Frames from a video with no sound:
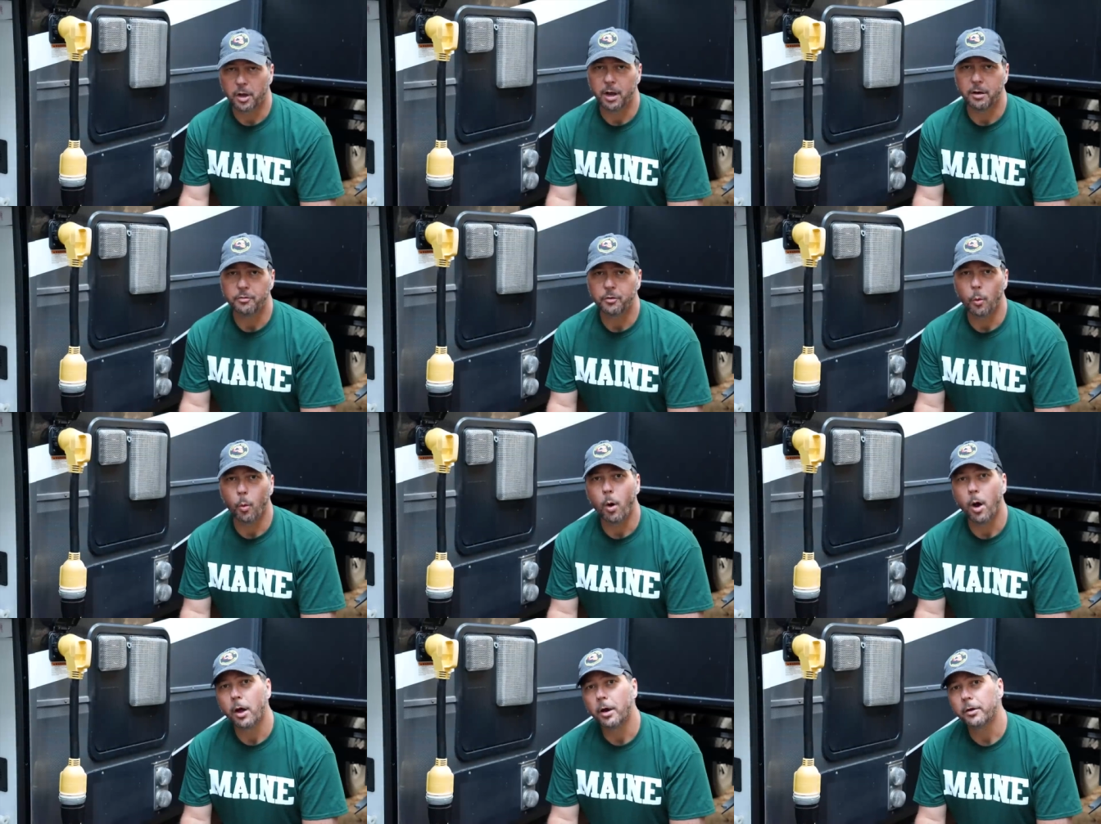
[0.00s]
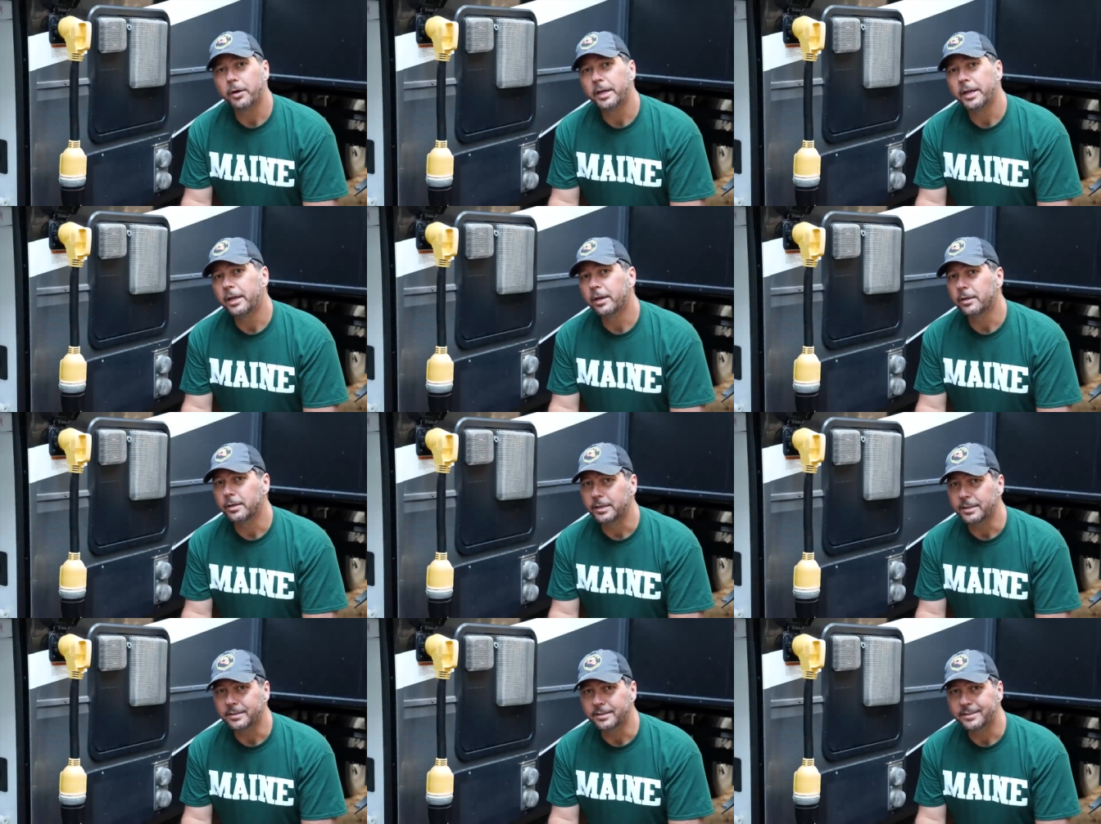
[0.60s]
off the water
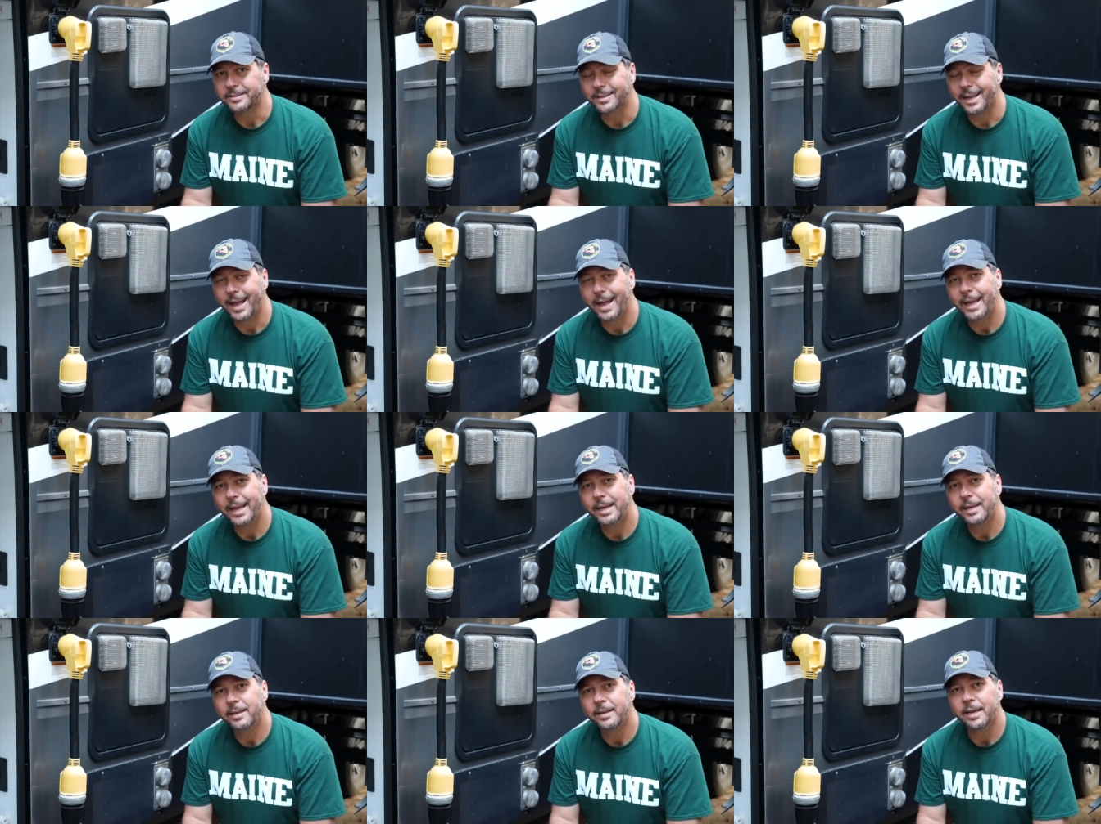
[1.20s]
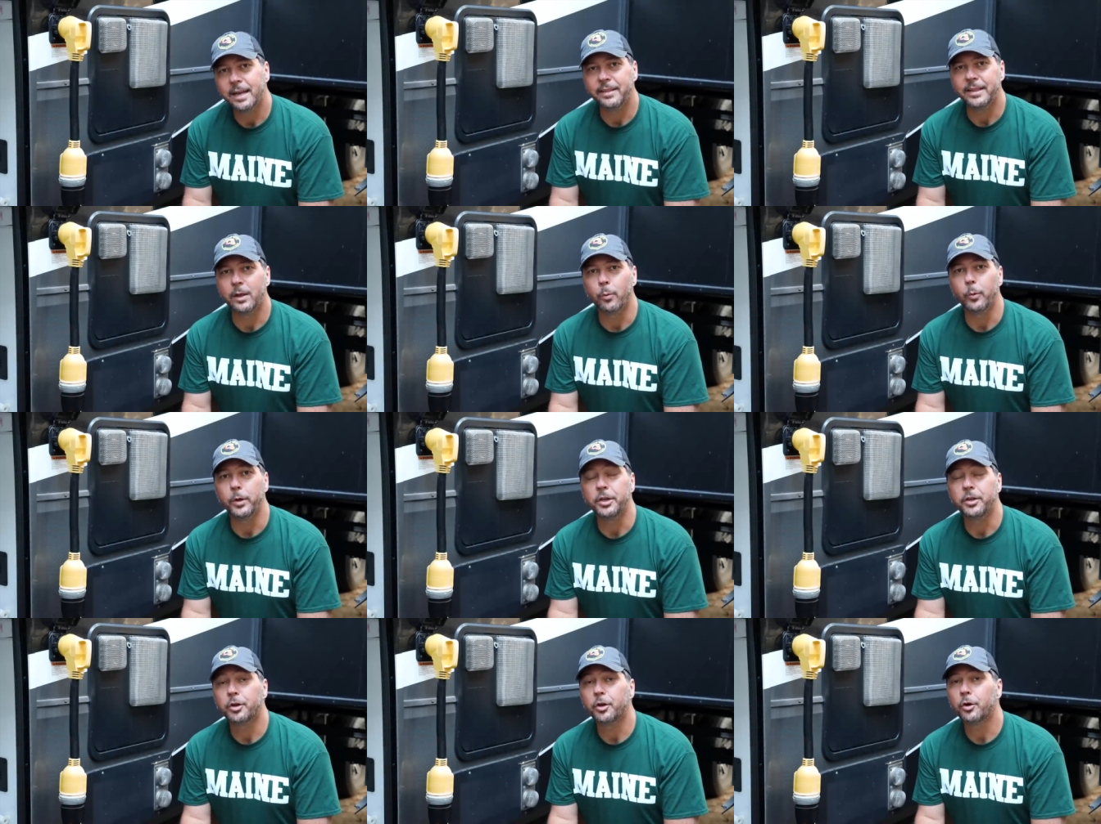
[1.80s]
heater inside and then
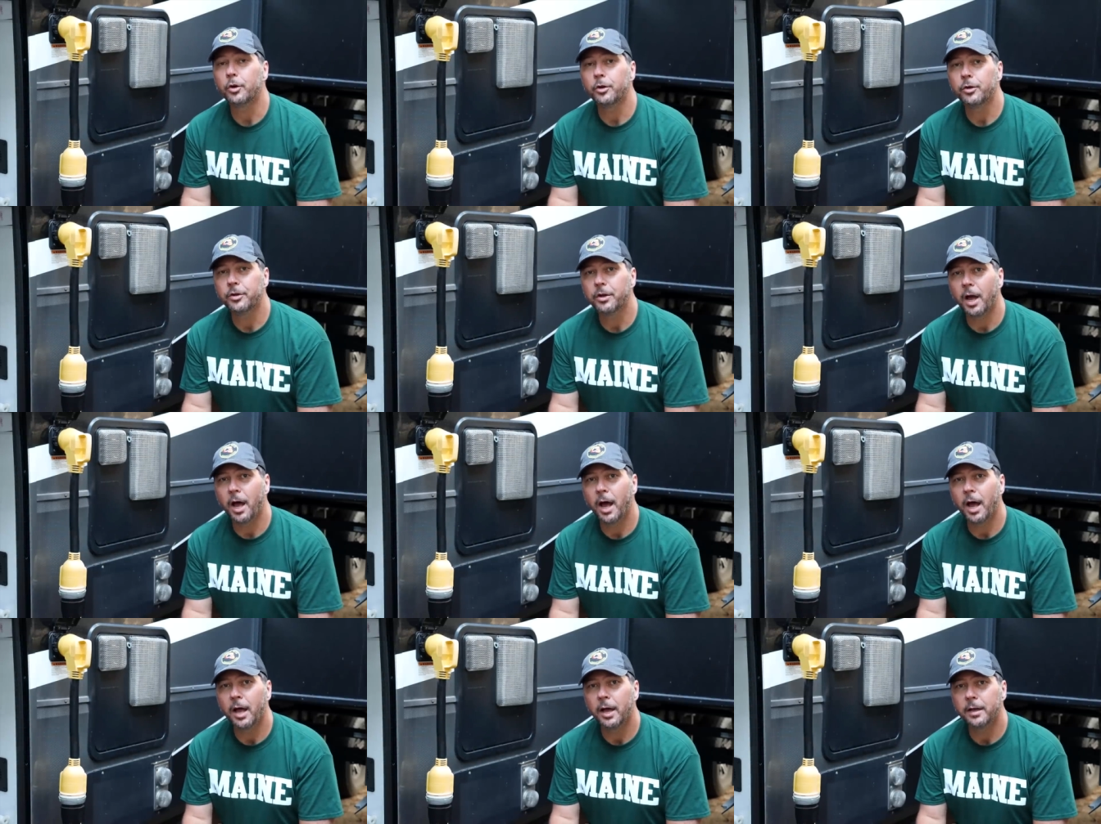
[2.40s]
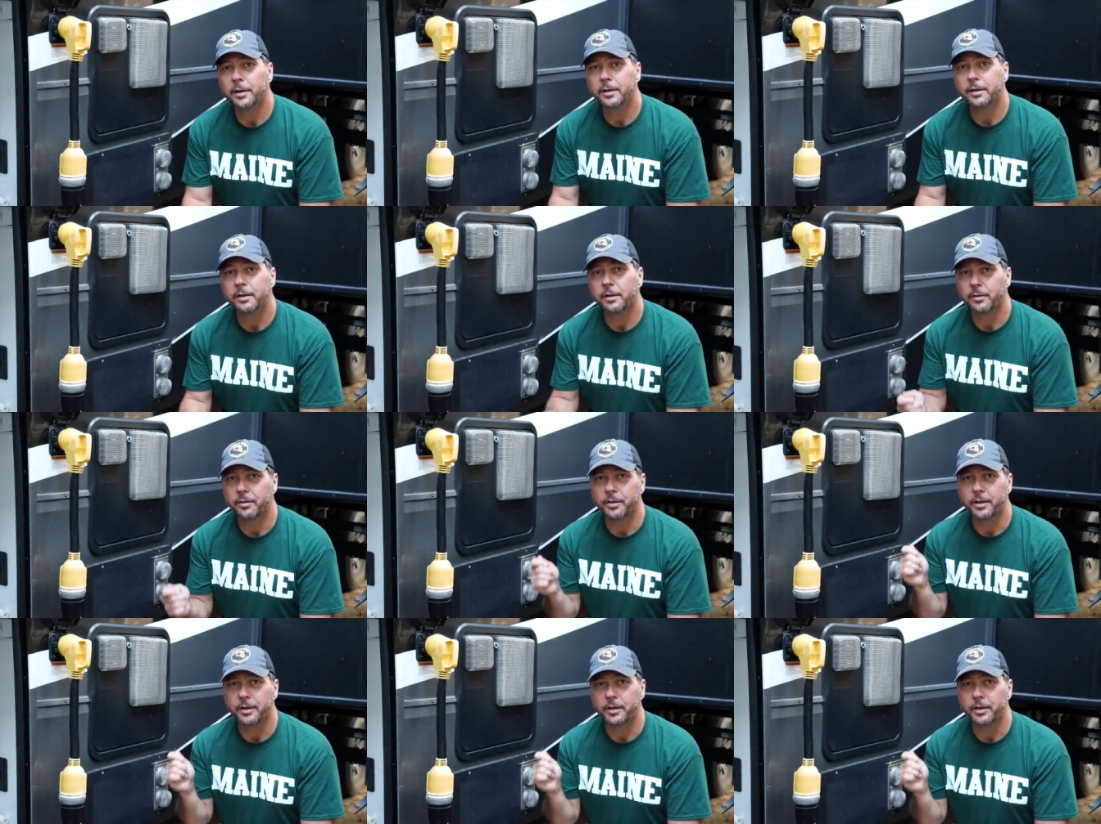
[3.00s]
we turned on